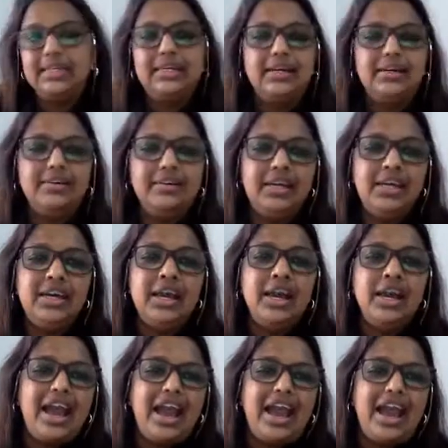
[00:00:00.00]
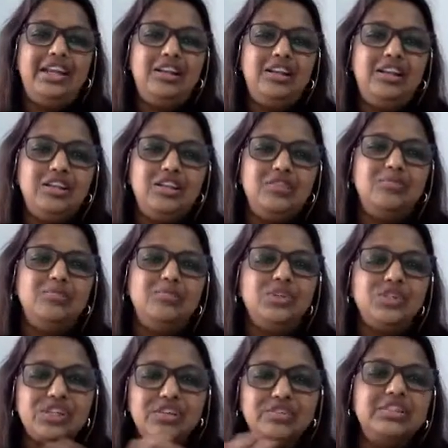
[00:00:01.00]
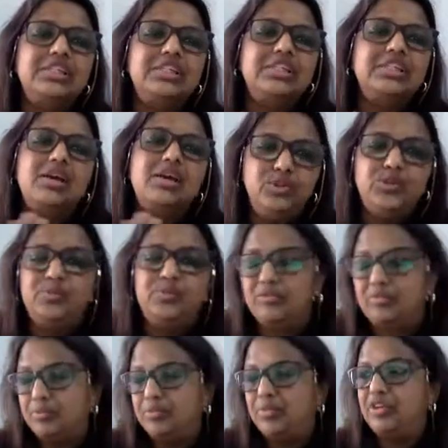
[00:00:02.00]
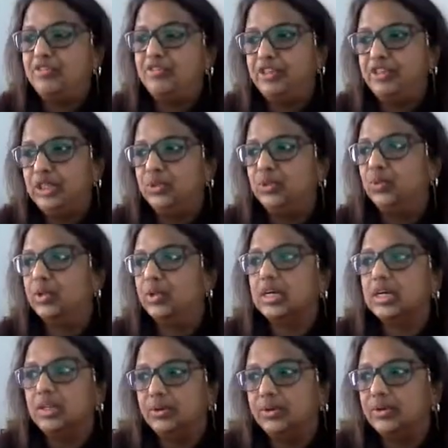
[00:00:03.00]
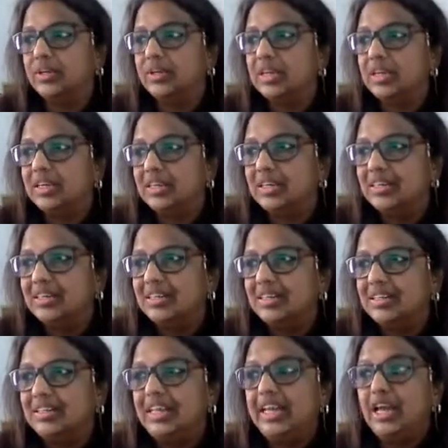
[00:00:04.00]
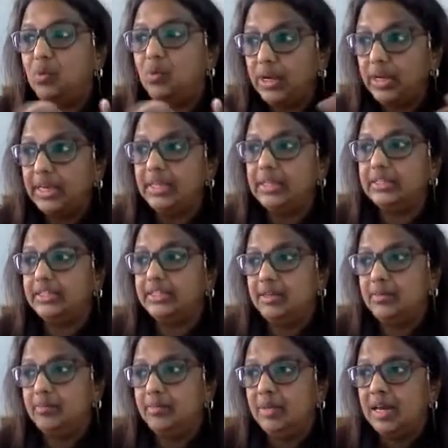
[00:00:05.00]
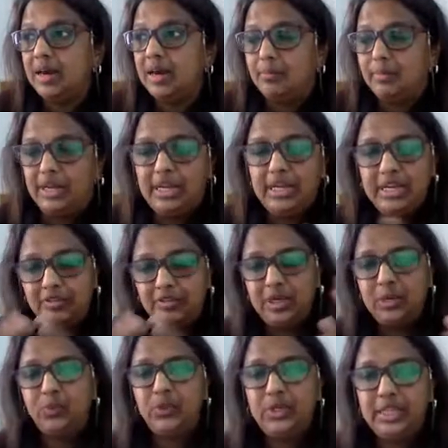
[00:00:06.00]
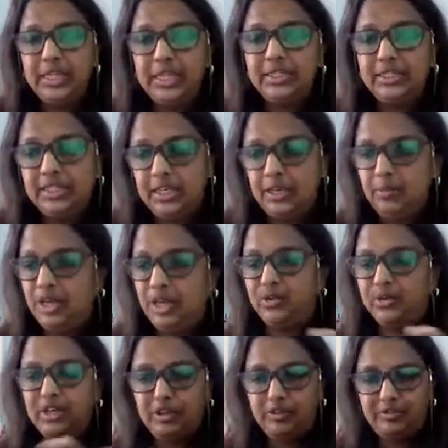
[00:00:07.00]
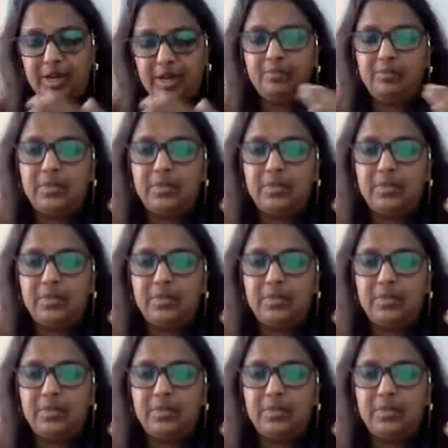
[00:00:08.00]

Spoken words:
Okay. And most of the time, blues prefer to work alone. They can work in a team, but then if they're within a team and you give them